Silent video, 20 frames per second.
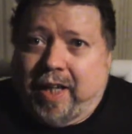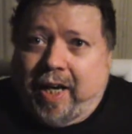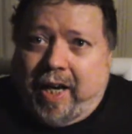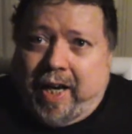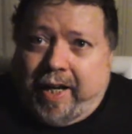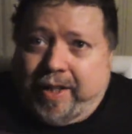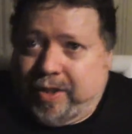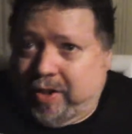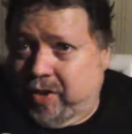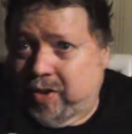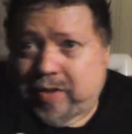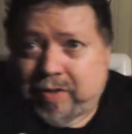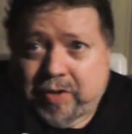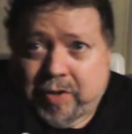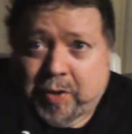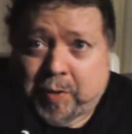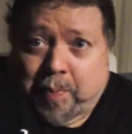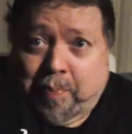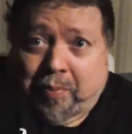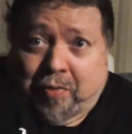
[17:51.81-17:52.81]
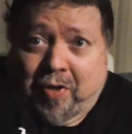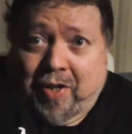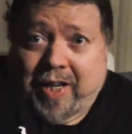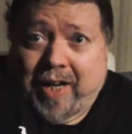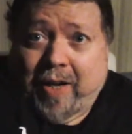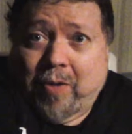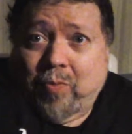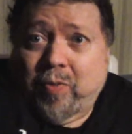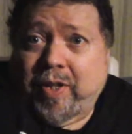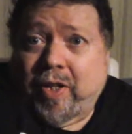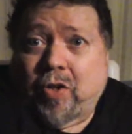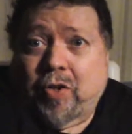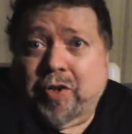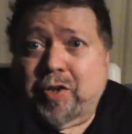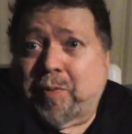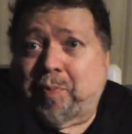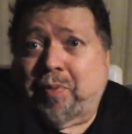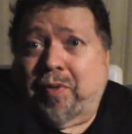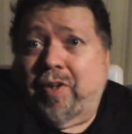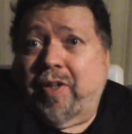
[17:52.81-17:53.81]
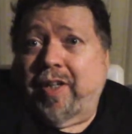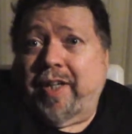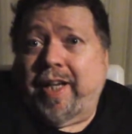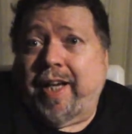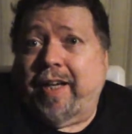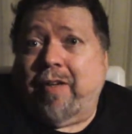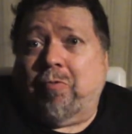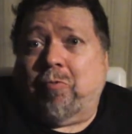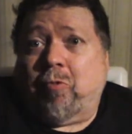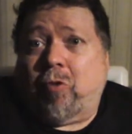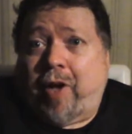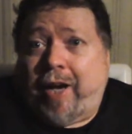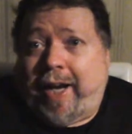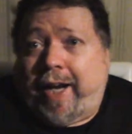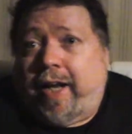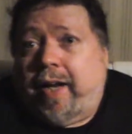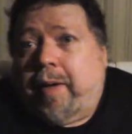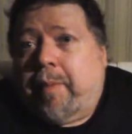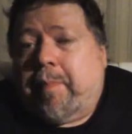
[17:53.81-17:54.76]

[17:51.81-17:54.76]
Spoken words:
I just we all sprung and ran.